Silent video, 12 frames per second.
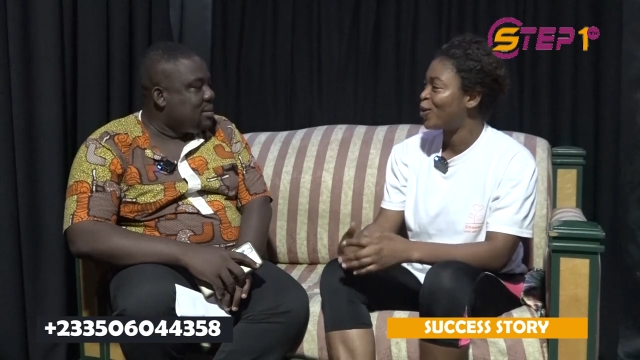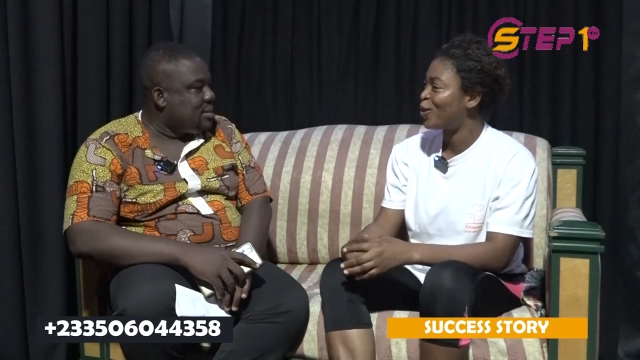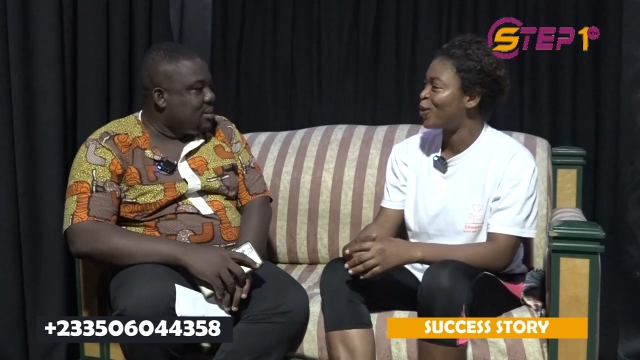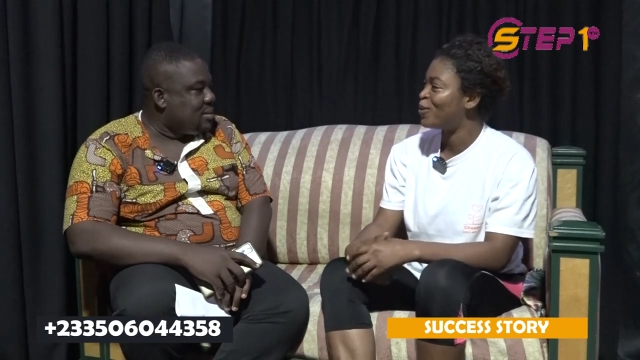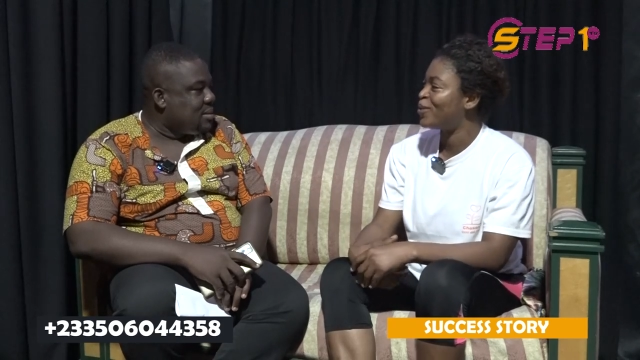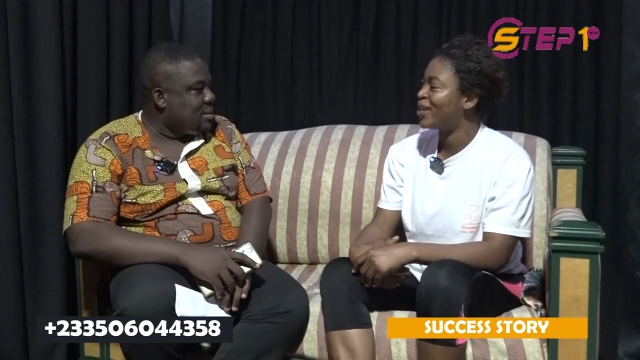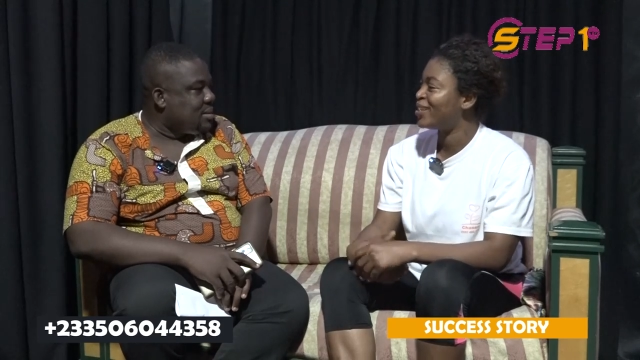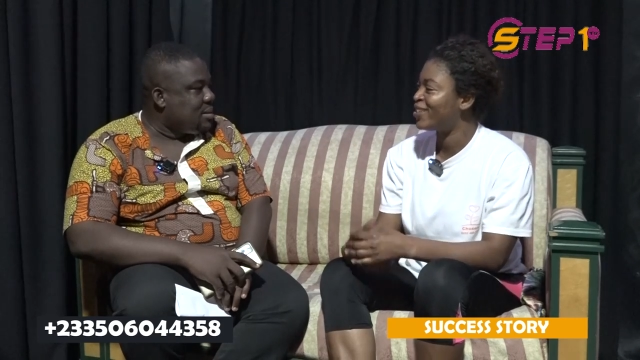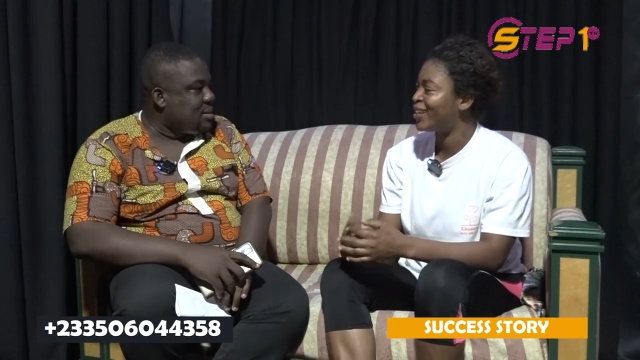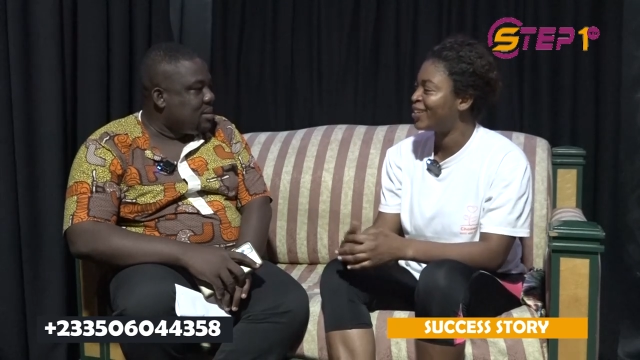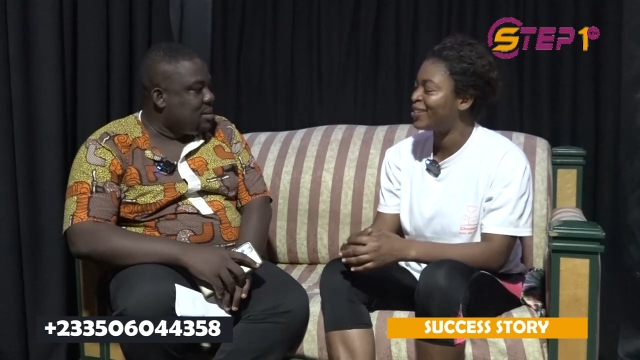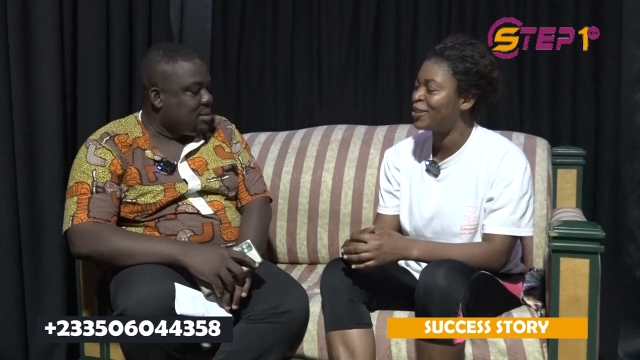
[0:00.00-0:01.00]

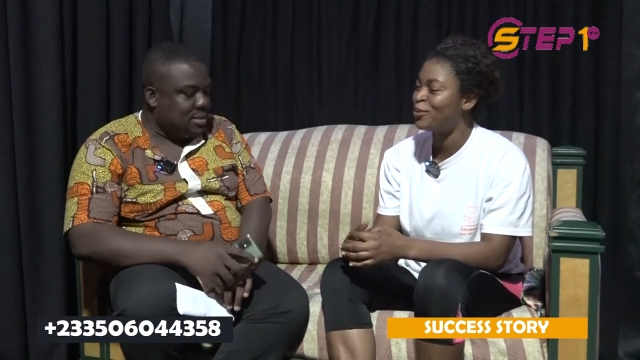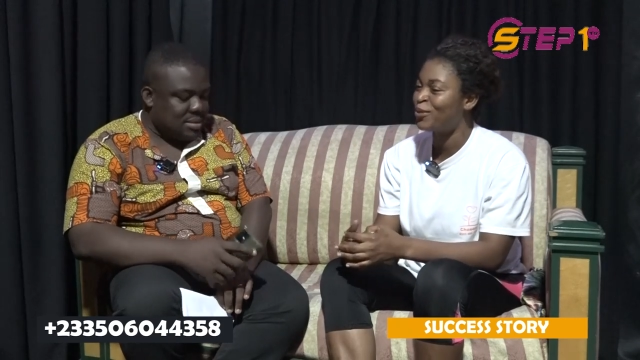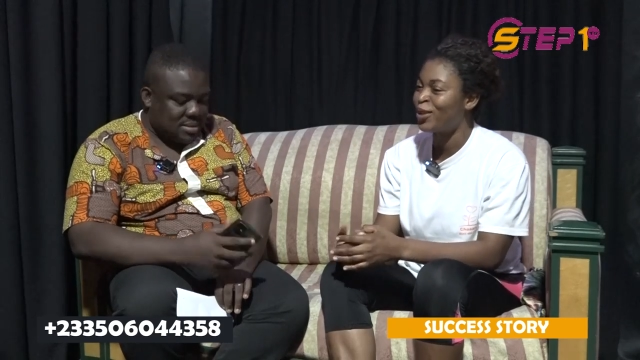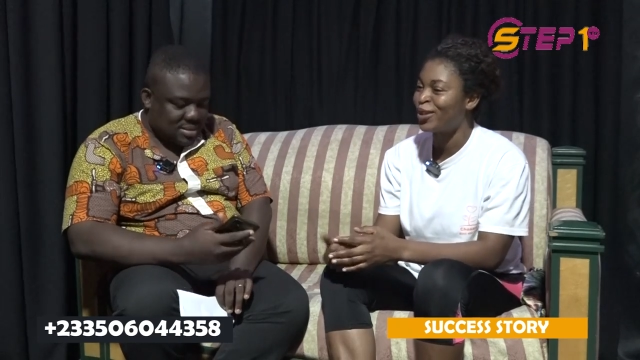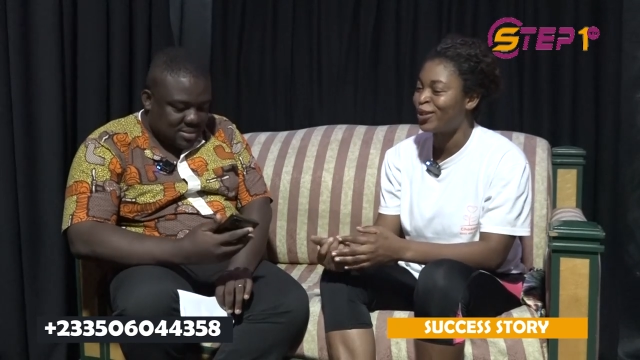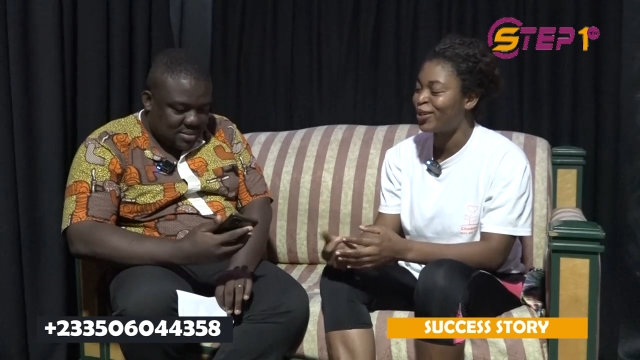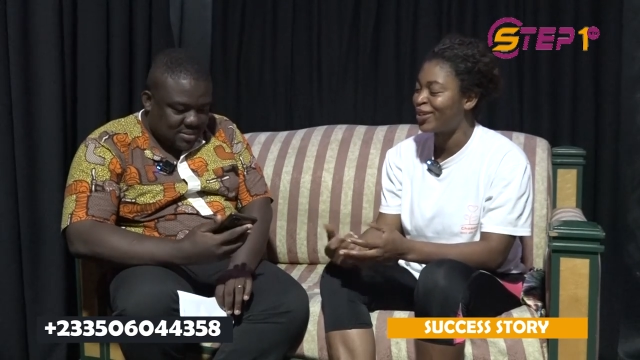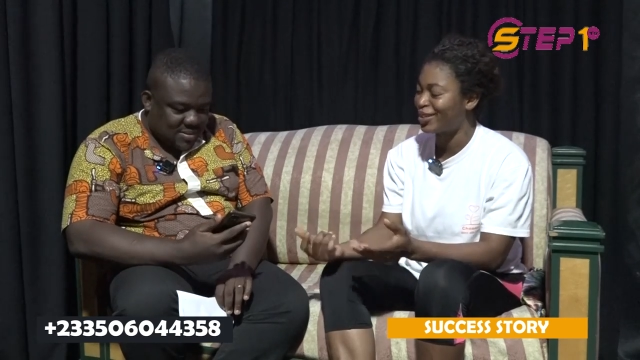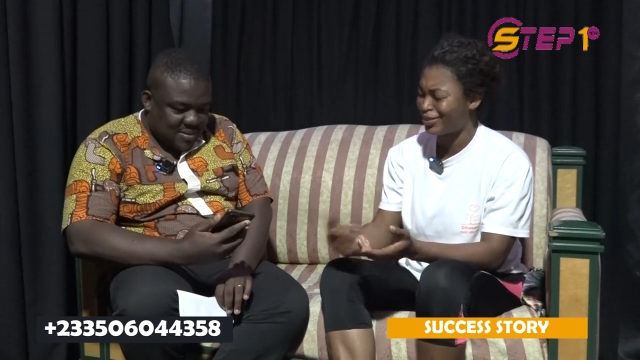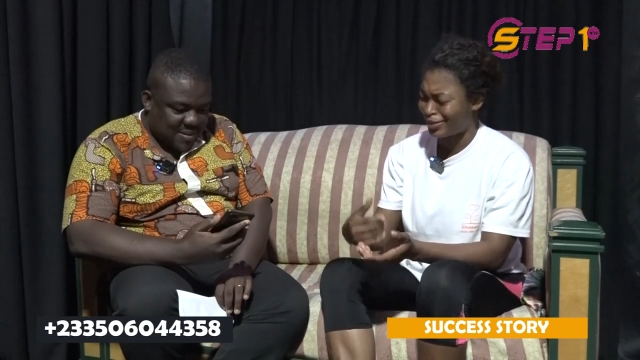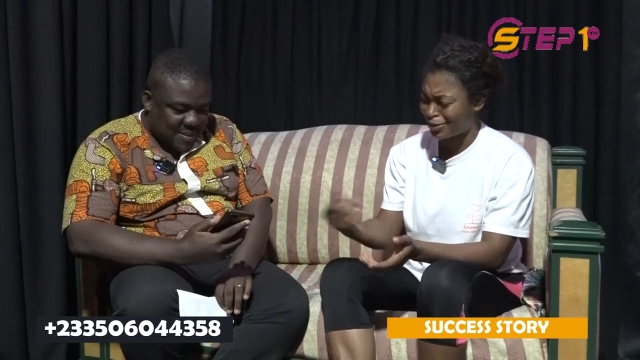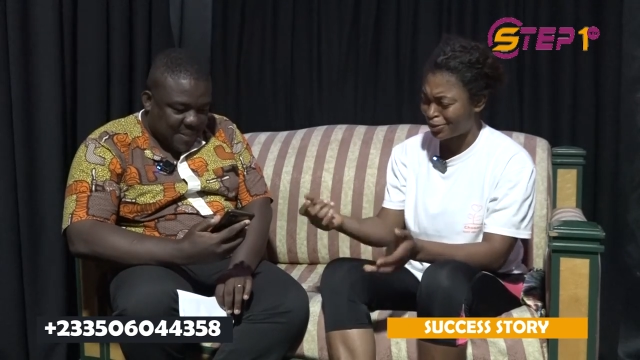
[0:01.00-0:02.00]
Speaker 1: Obinyani mio.
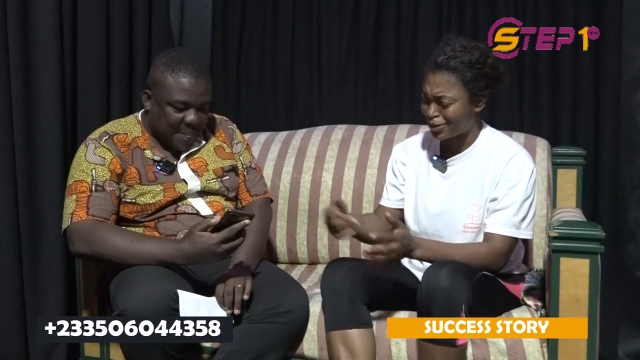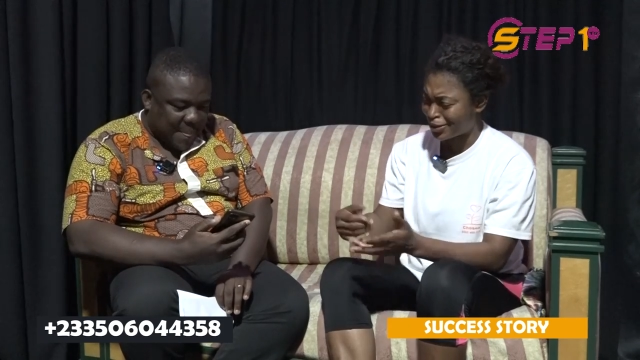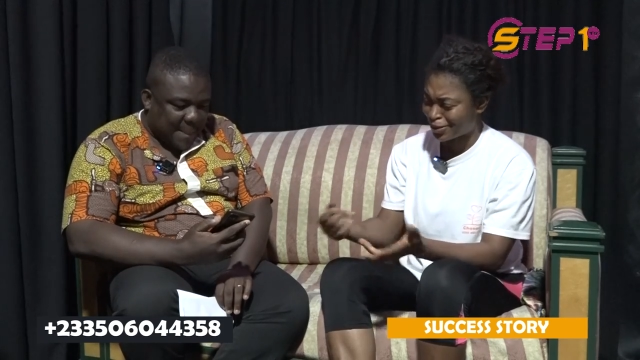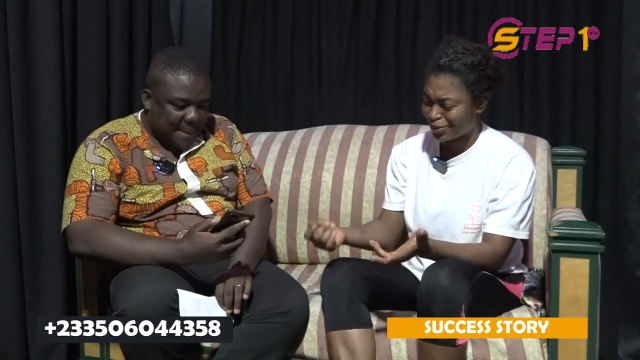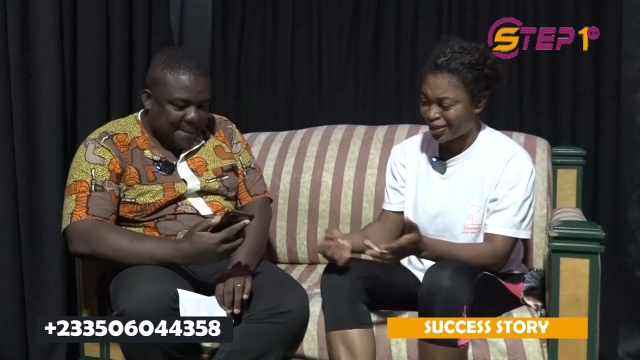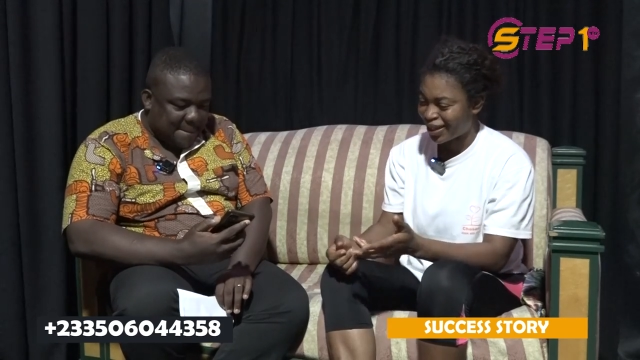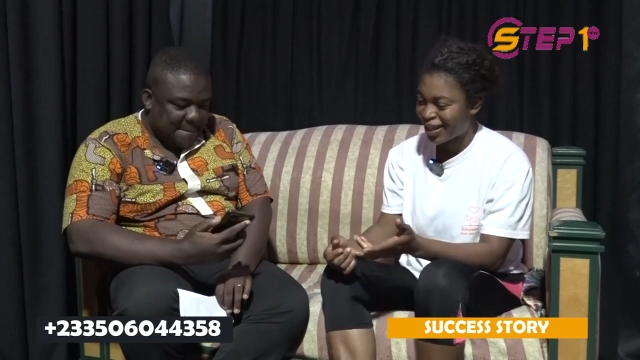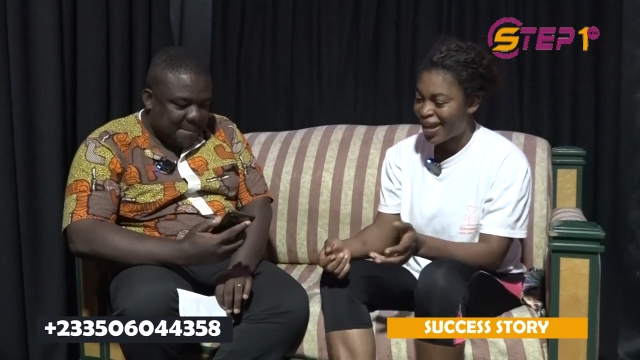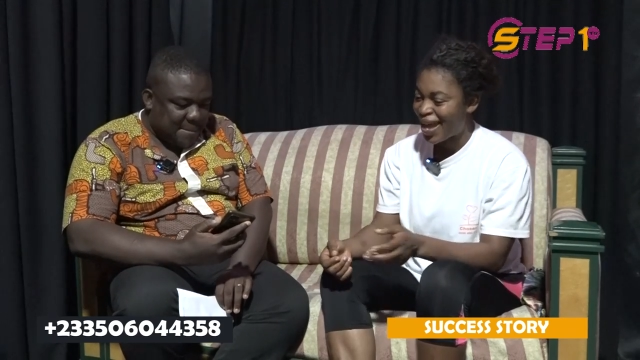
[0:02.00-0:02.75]
Something, something.